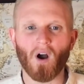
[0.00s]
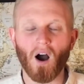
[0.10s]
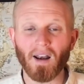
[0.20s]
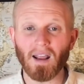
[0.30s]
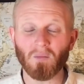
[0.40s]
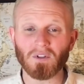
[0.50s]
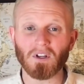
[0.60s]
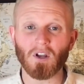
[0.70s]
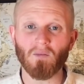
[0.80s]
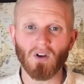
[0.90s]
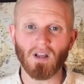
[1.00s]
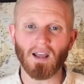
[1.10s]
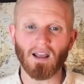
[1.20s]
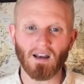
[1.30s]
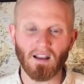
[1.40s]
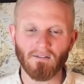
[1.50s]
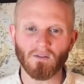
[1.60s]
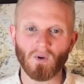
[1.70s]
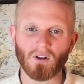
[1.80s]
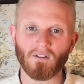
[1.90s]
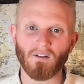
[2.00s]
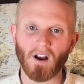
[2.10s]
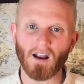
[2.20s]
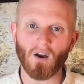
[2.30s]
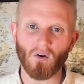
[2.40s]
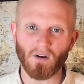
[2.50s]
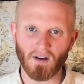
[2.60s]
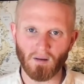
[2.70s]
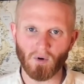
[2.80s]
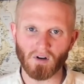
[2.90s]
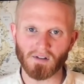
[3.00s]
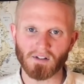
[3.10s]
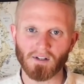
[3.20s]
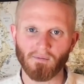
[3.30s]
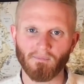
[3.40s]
unable to communicate even with our very own neighbors.